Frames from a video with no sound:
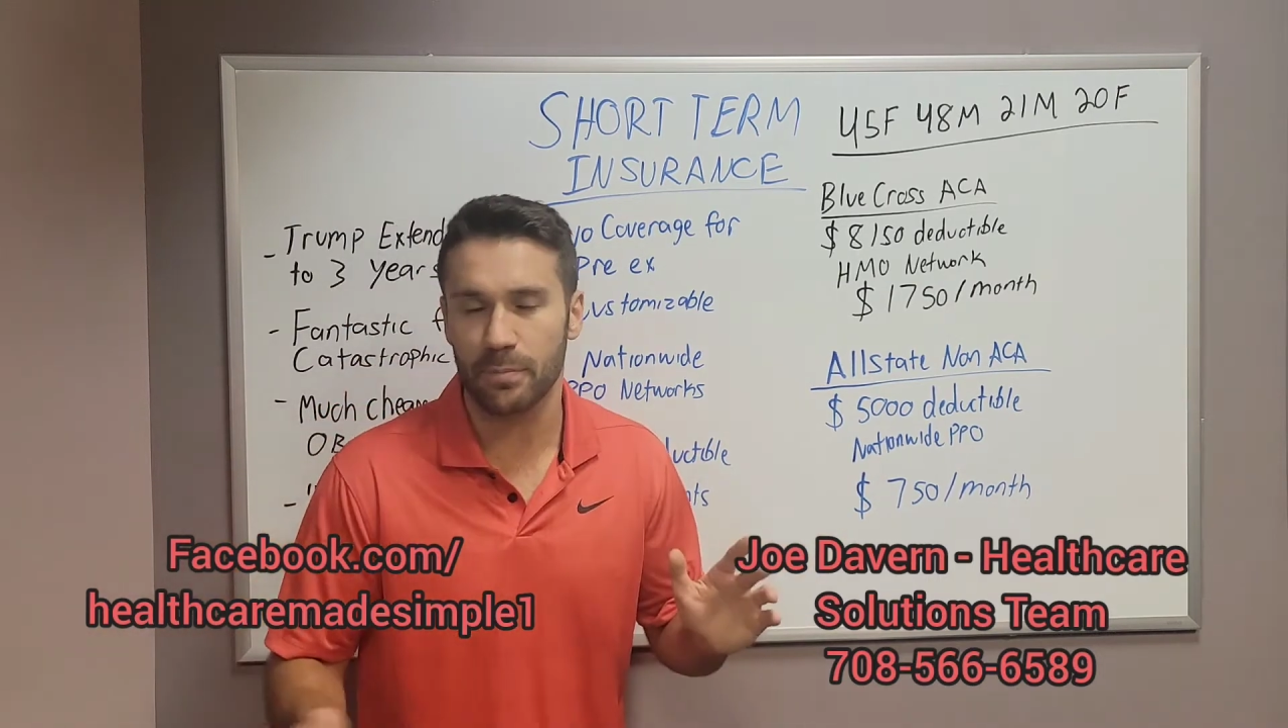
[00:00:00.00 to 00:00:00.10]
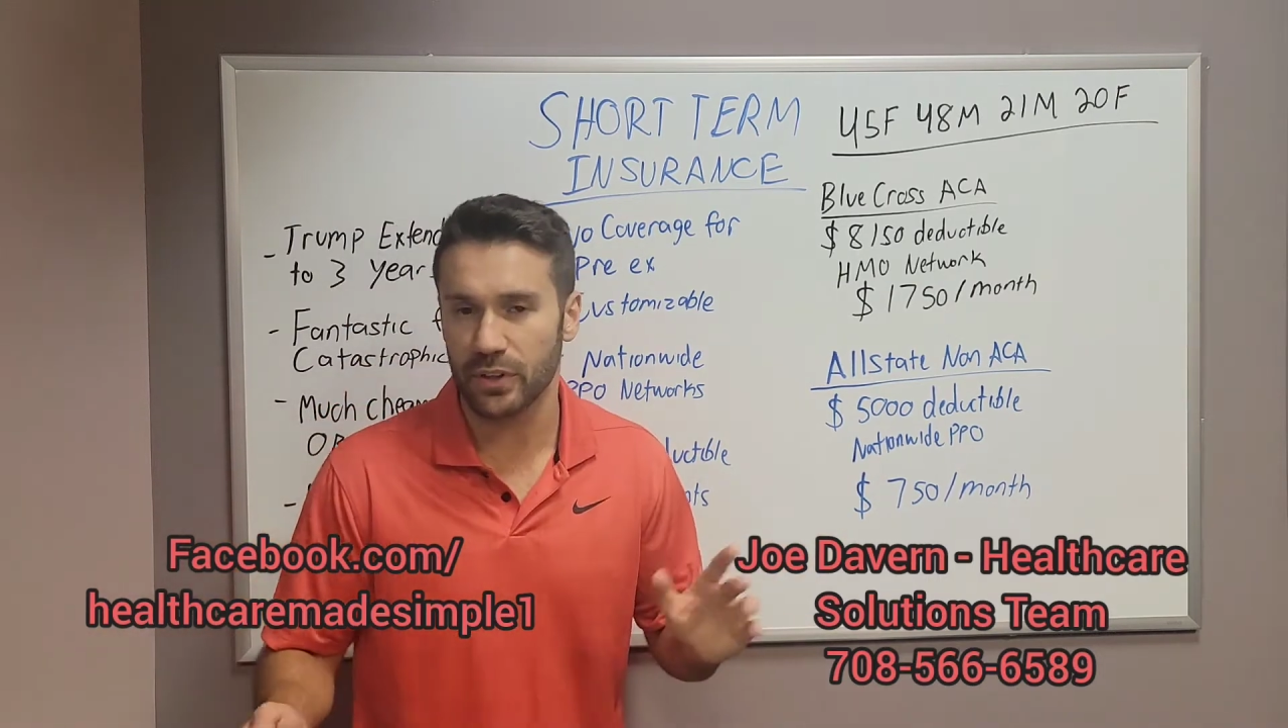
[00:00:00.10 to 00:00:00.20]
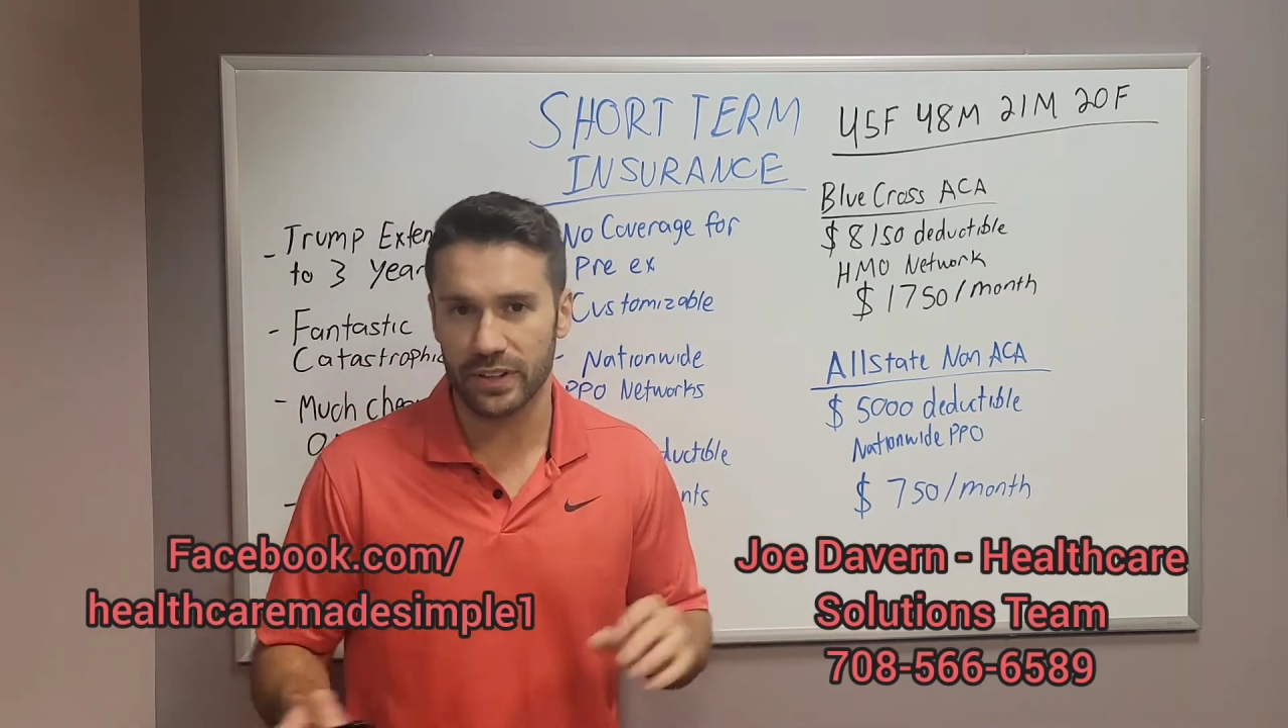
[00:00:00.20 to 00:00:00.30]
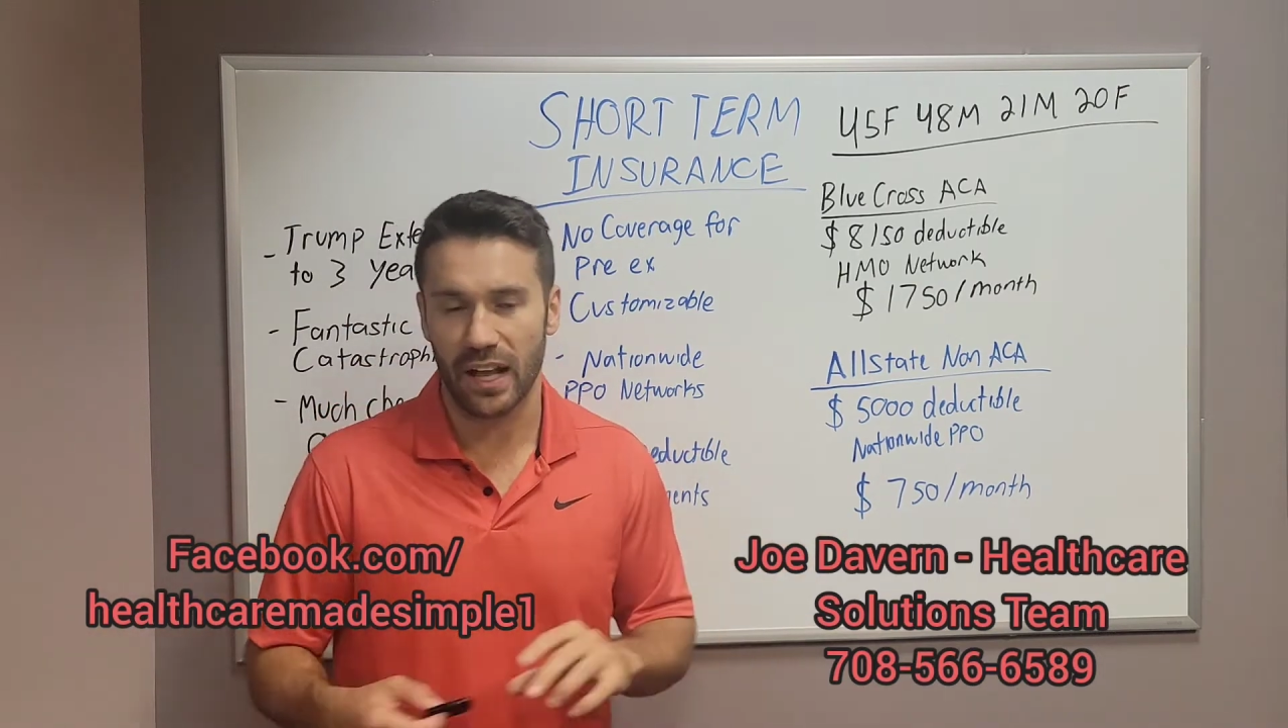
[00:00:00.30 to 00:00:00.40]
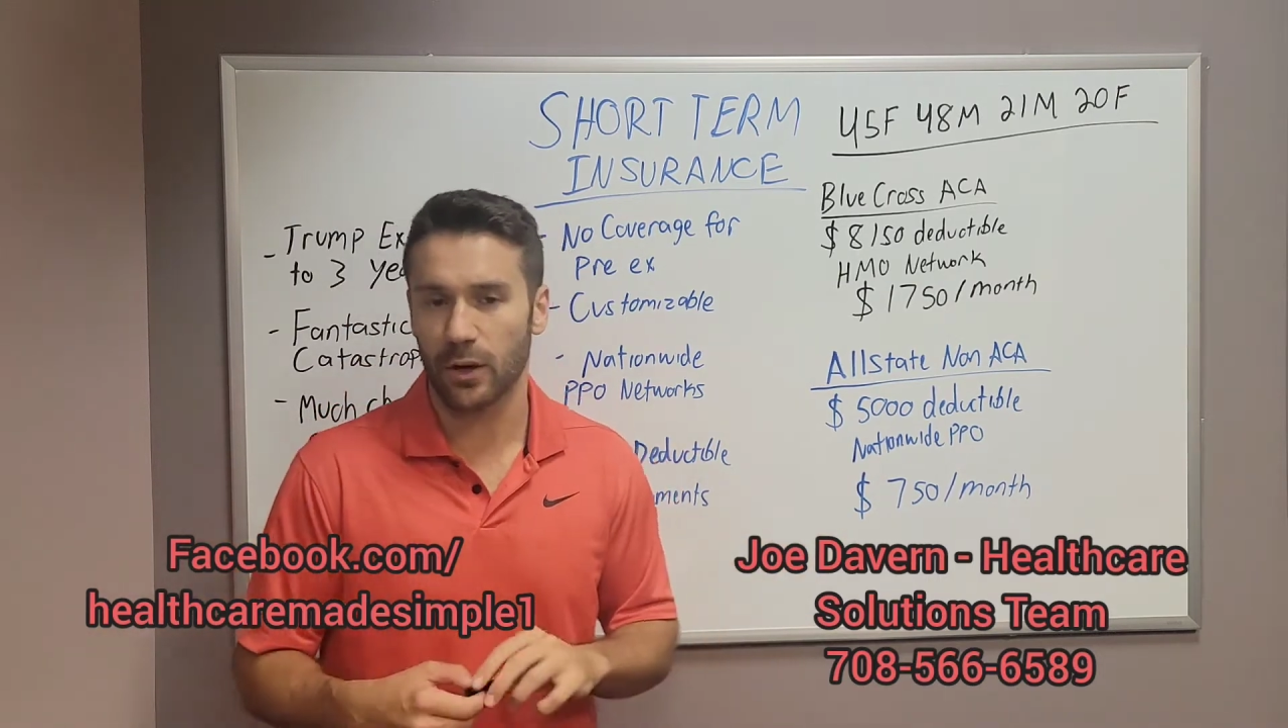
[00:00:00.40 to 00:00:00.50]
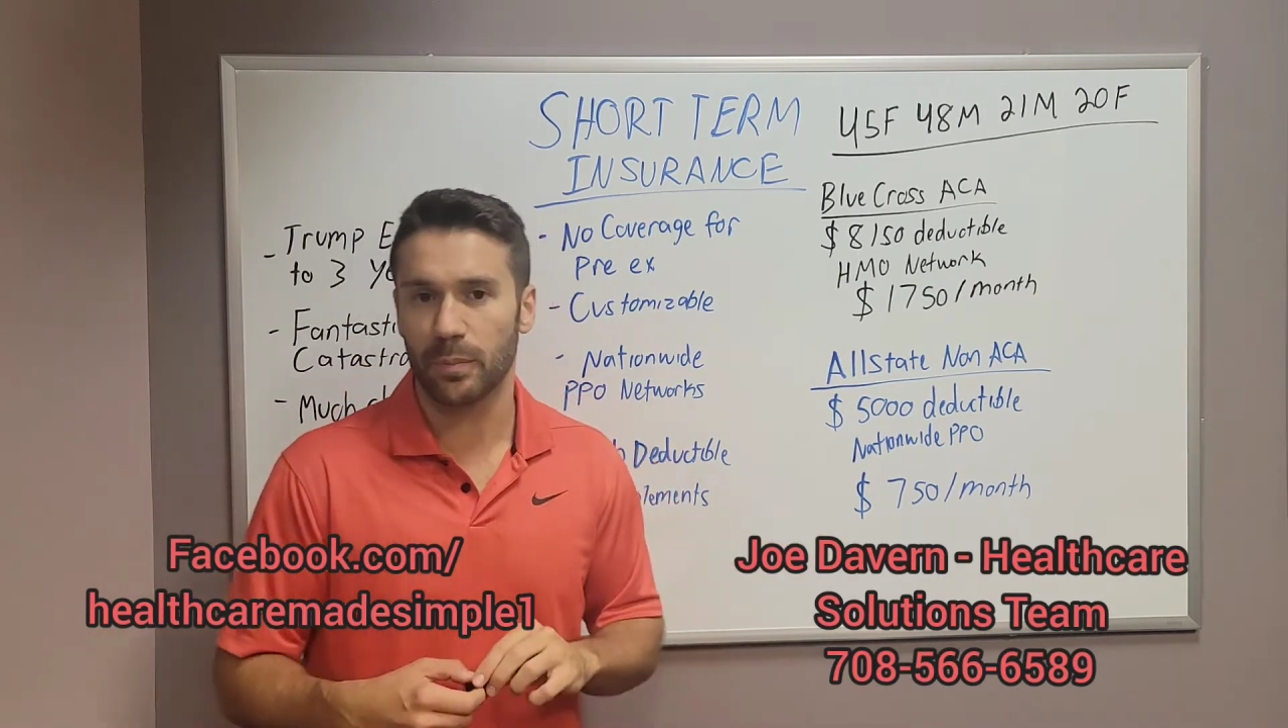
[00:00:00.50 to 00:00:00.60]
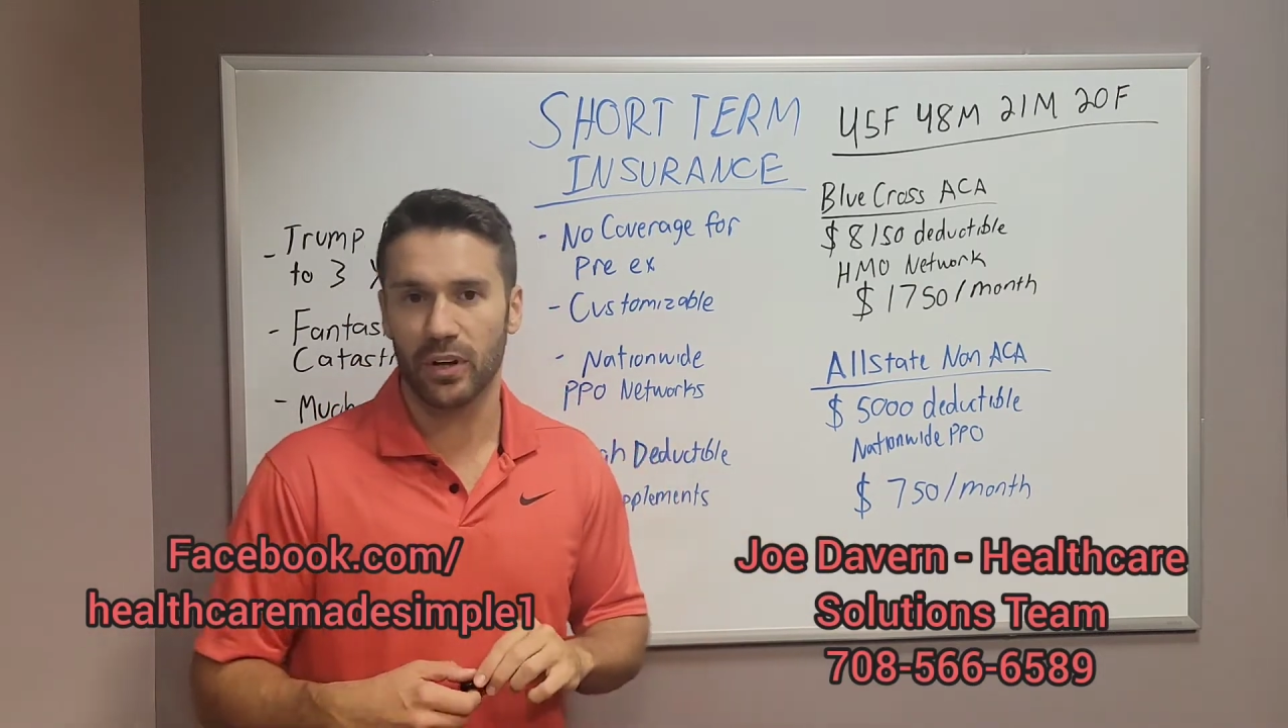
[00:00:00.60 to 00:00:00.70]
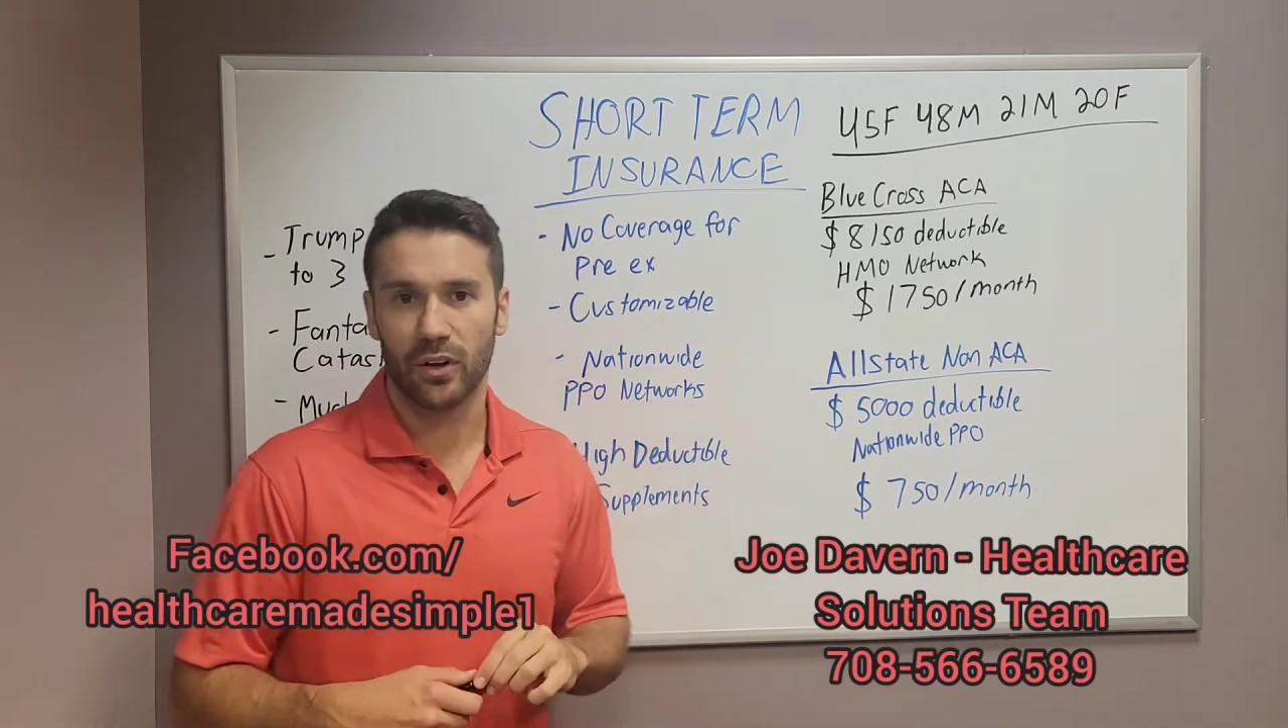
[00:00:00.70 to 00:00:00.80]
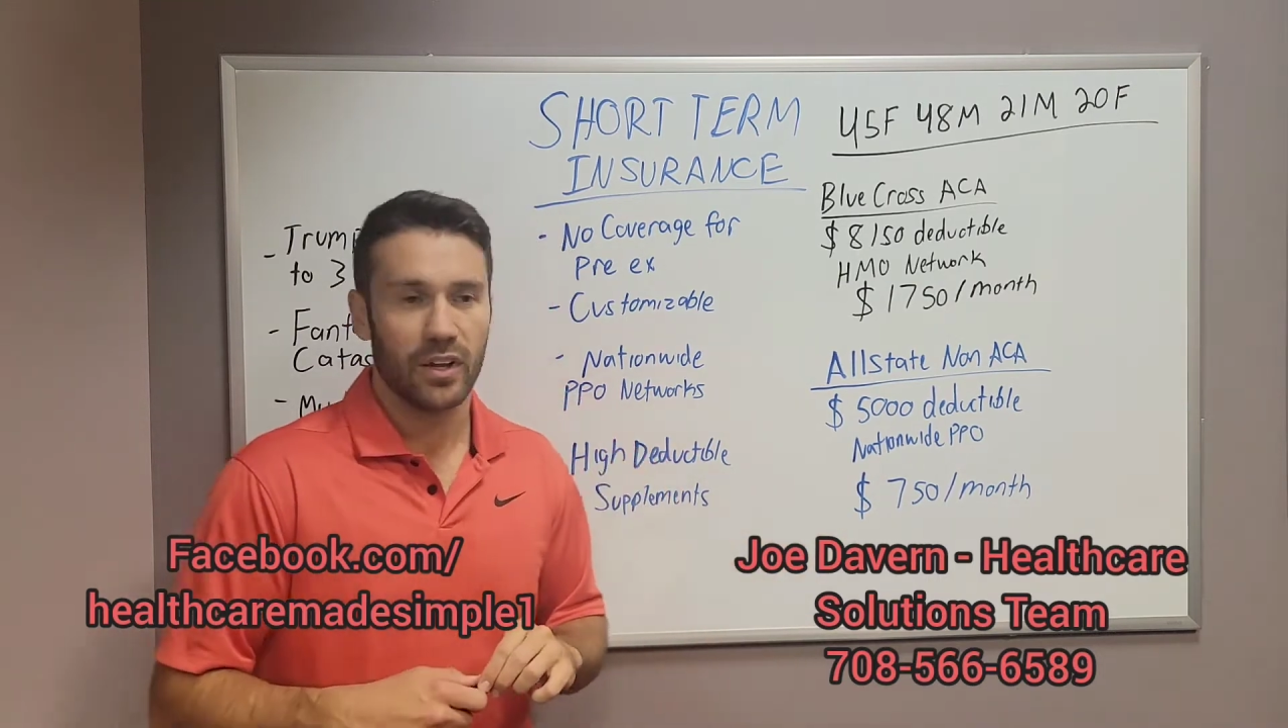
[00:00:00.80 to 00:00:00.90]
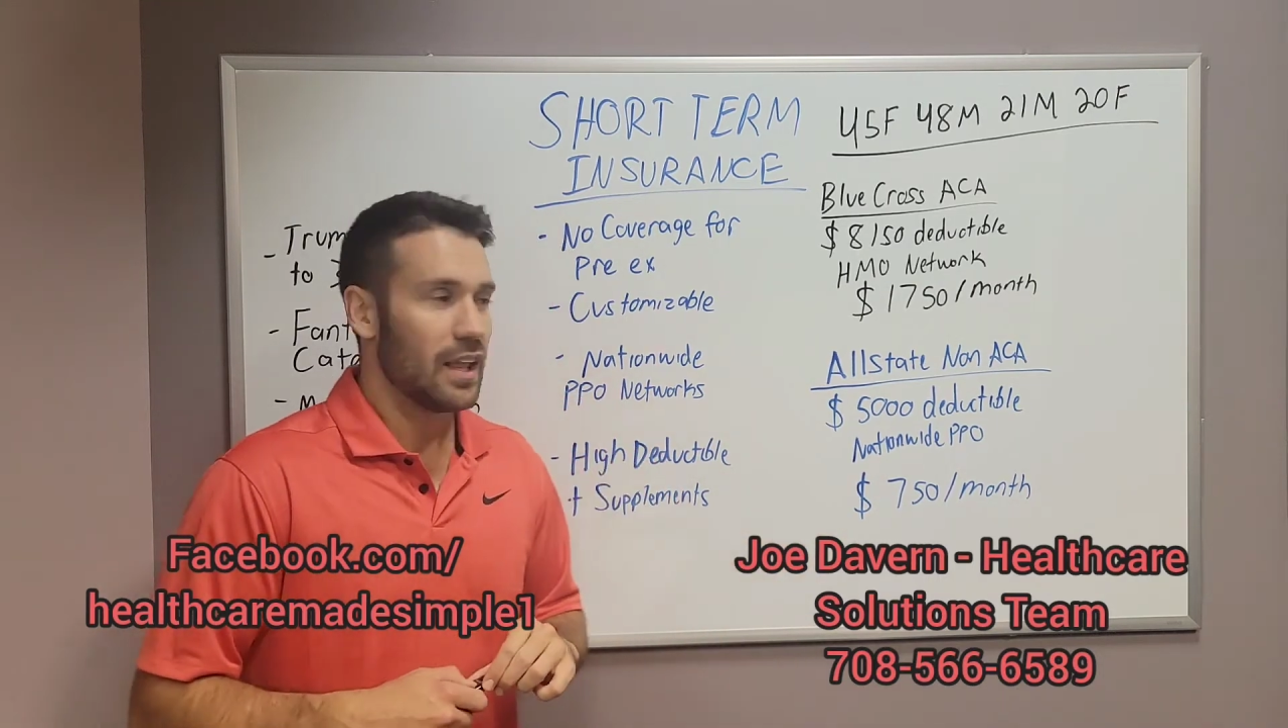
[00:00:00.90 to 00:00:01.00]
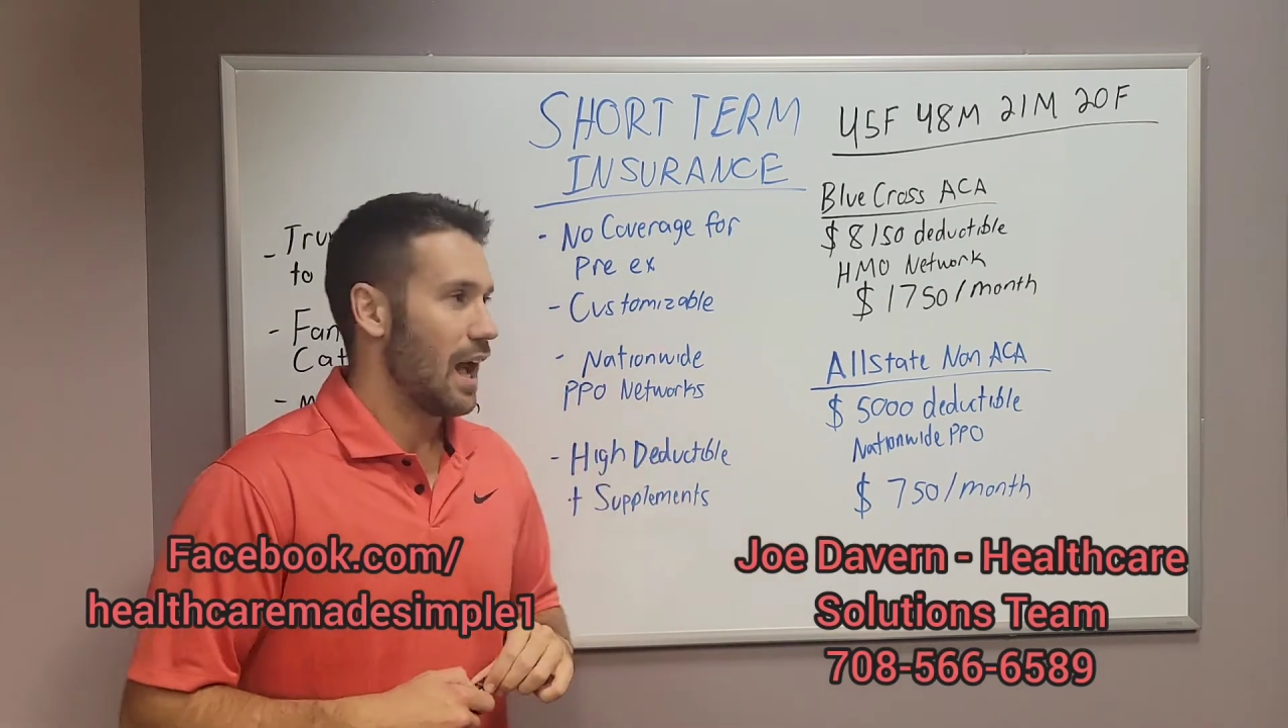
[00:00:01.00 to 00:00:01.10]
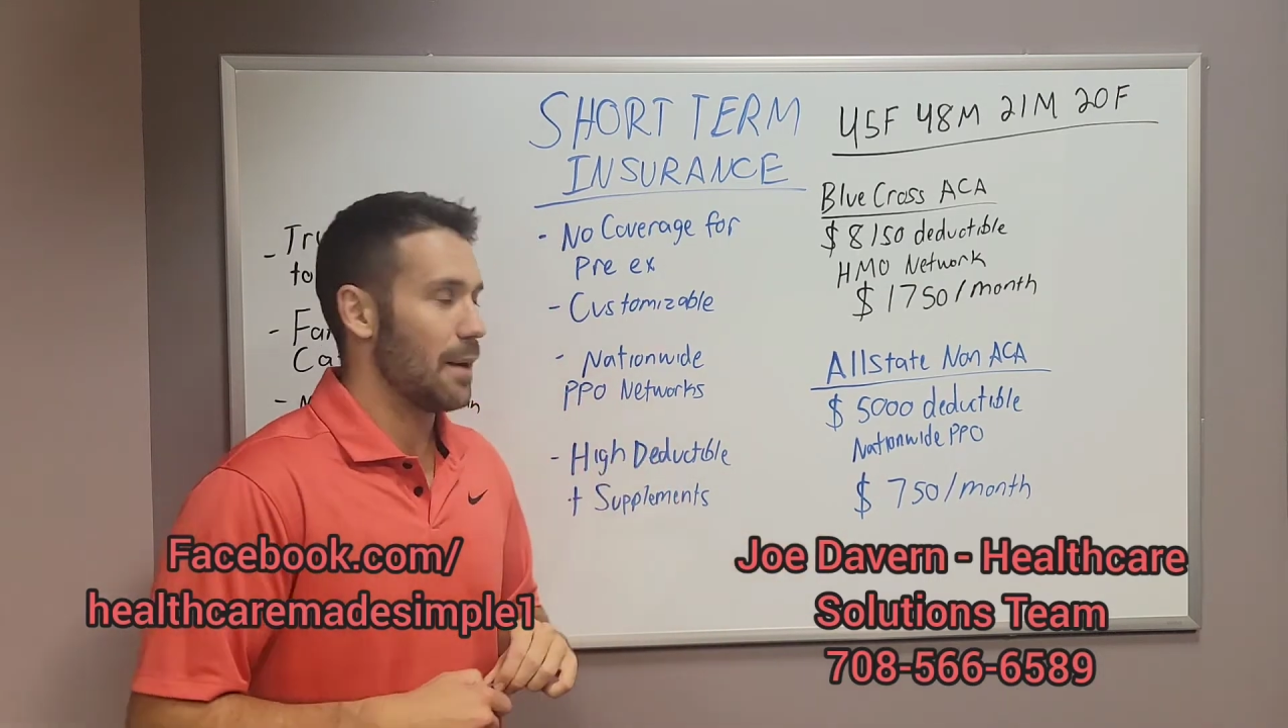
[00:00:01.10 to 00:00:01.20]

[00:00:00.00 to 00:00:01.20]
million dollar bill,